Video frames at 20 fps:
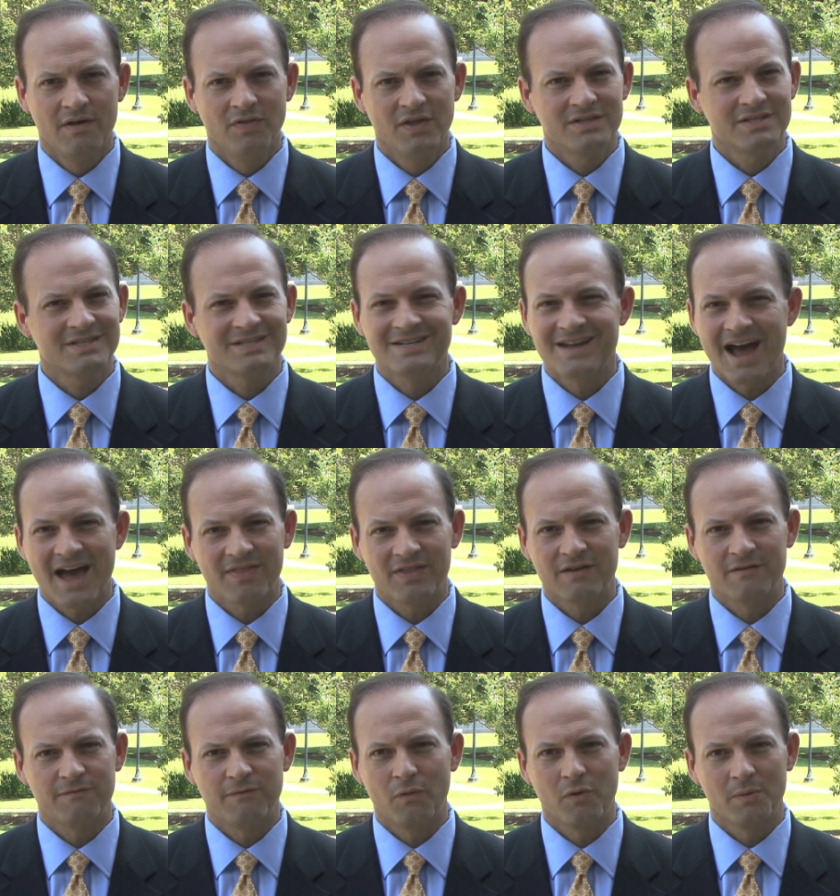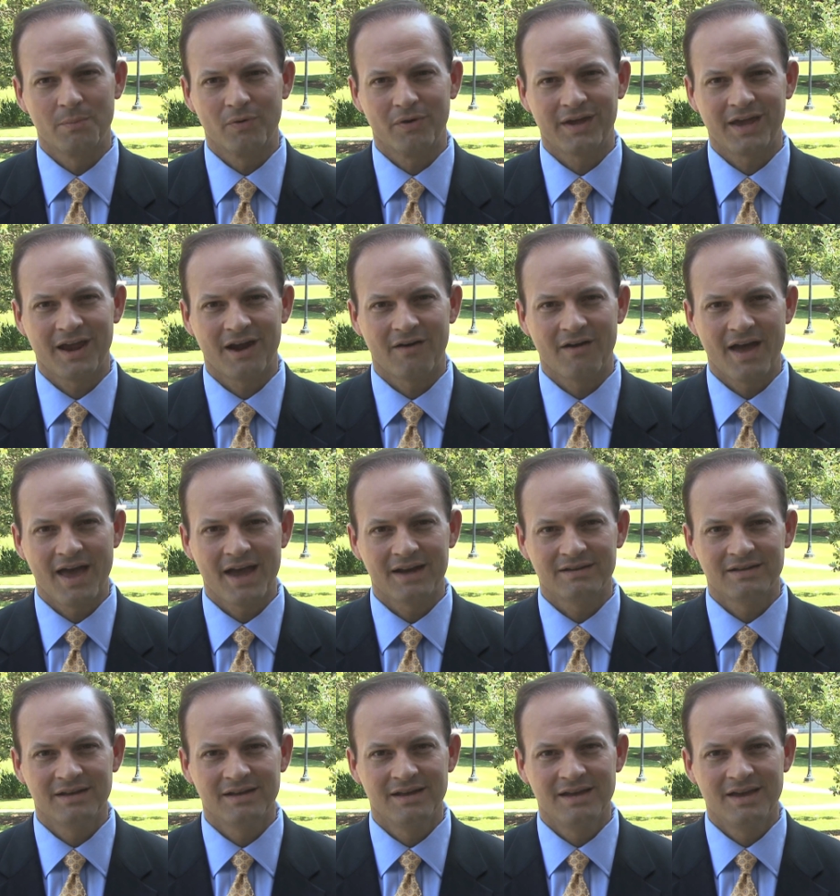This is not the Affordable Care
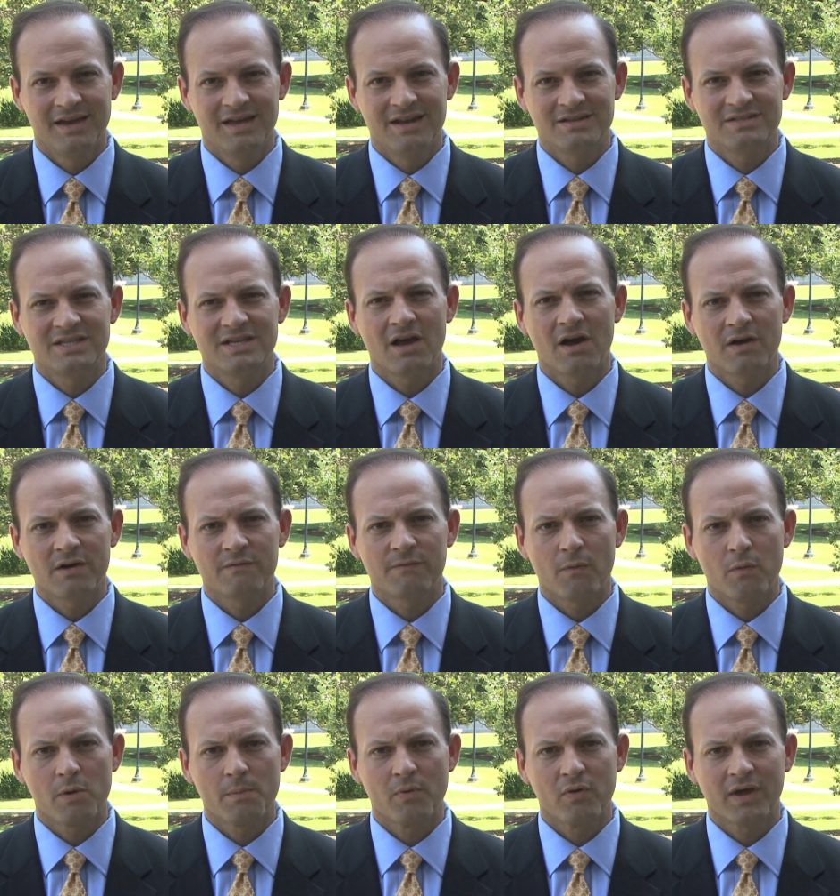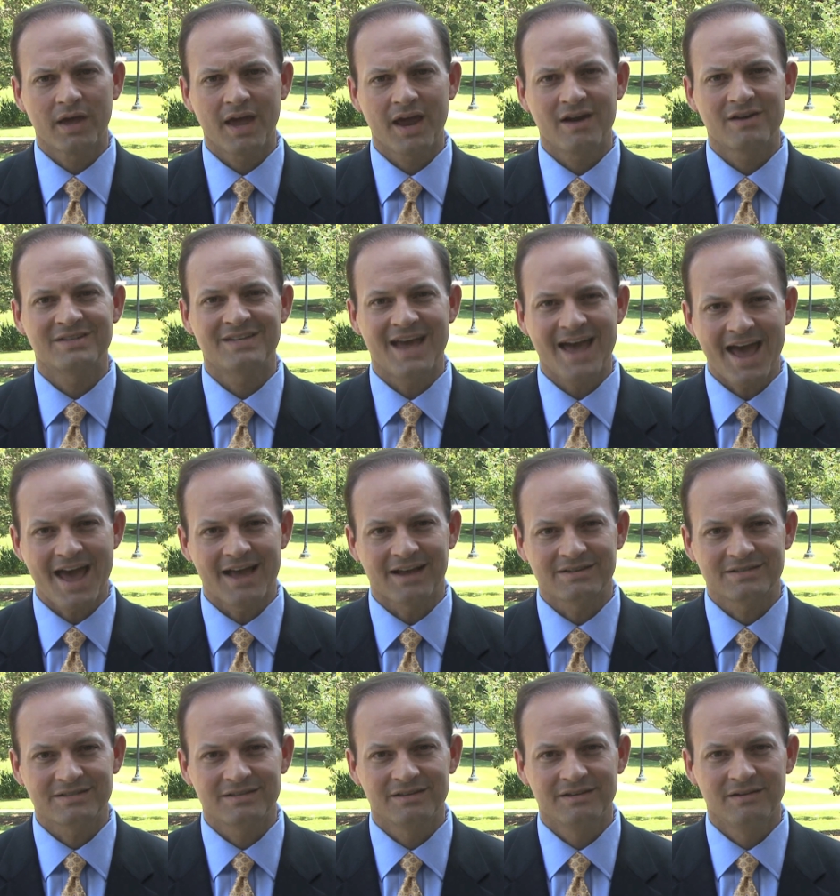Act. It is the Unaffordable Care
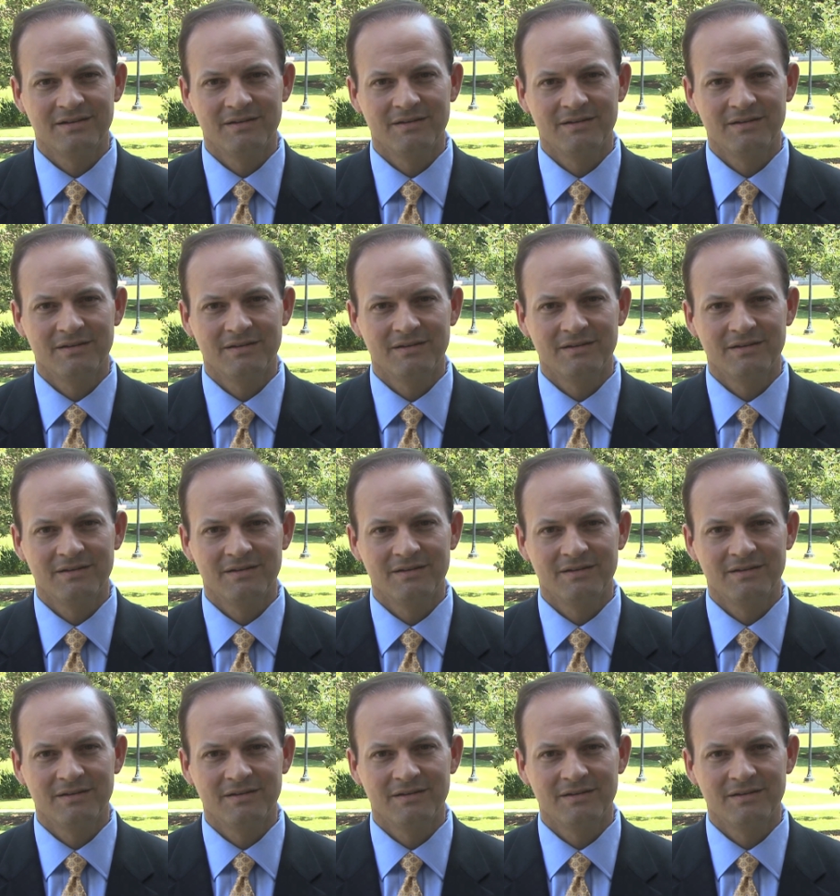Tax.